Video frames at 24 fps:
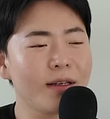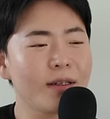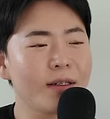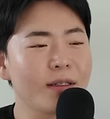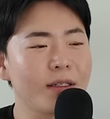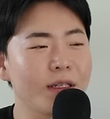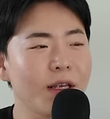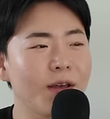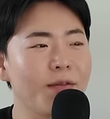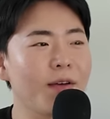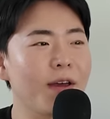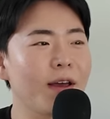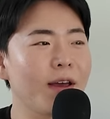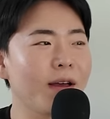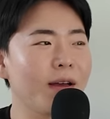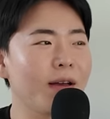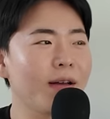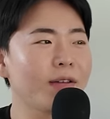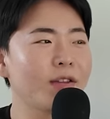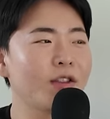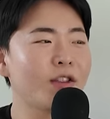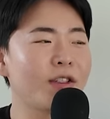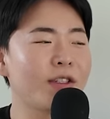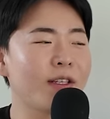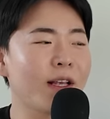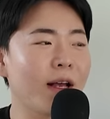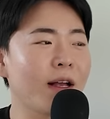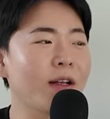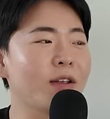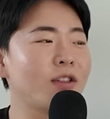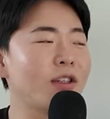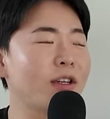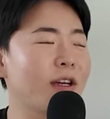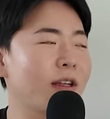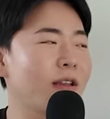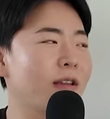it's giving
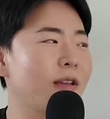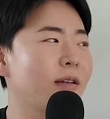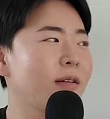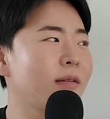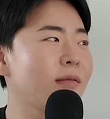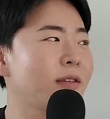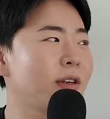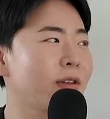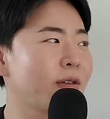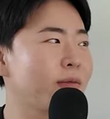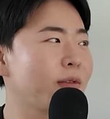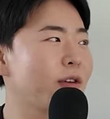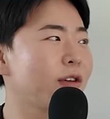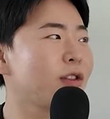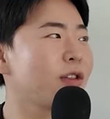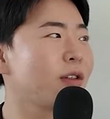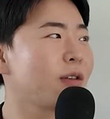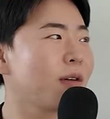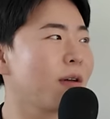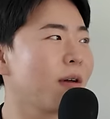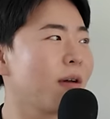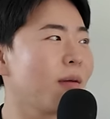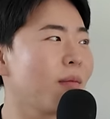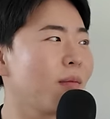second gen generation.